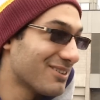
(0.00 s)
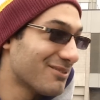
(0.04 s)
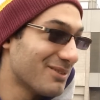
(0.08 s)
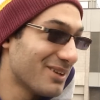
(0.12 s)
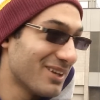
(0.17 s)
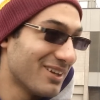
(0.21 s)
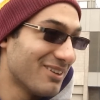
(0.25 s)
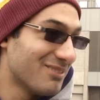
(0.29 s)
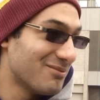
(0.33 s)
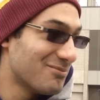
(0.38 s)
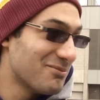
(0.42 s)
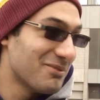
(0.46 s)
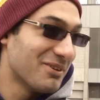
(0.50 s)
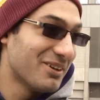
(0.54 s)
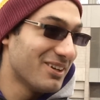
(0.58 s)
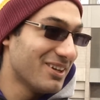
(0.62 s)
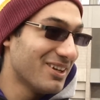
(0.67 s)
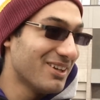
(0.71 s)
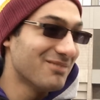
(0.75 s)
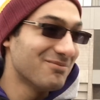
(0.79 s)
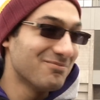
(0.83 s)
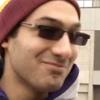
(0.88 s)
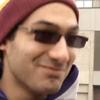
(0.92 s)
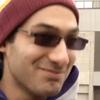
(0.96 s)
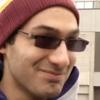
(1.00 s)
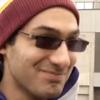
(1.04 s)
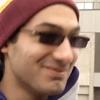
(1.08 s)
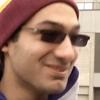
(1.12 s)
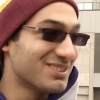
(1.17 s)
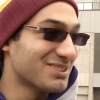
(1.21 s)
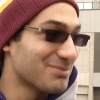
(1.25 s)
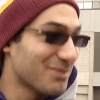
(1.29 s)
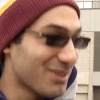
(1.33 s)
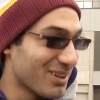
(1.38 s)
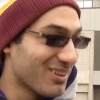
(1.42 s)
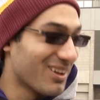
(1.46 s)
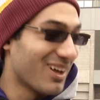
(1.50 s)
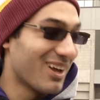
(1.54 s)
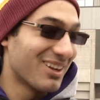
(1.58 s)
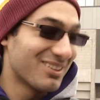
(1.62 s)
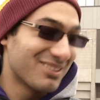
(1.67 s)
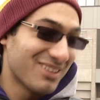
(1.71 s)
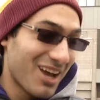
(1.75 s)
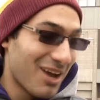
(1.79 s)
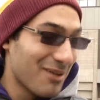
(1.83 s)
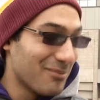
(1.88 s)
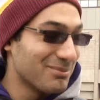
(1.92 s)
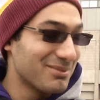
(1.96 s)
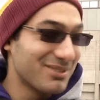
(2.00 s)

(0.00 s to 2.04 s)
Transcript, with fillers: We we spent a lot of time.